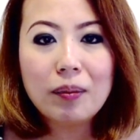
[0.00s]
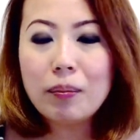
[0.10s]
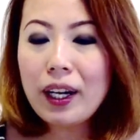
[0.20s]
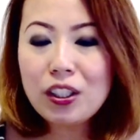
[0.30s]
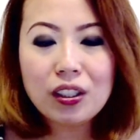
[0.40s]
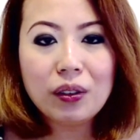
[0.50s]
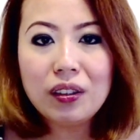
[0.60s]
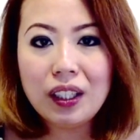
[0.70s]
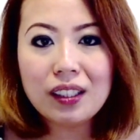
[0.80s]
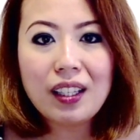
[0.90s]
magical
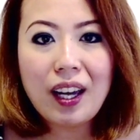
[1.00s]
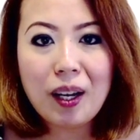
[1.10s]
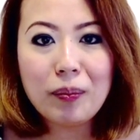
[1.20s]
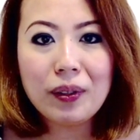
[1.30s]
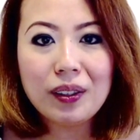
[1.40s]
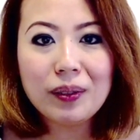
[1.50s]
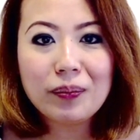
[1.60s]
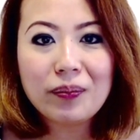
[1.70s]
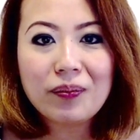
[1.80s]
things happen.